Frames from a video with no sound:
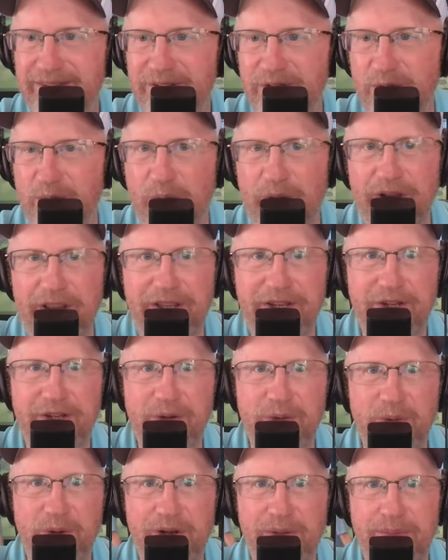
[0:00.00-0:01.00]
You're
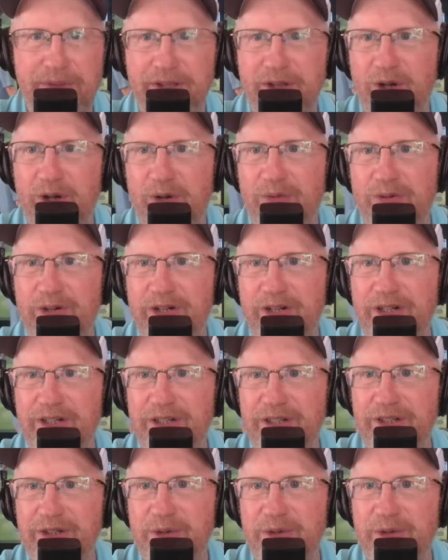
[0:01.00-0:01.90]
winning me over.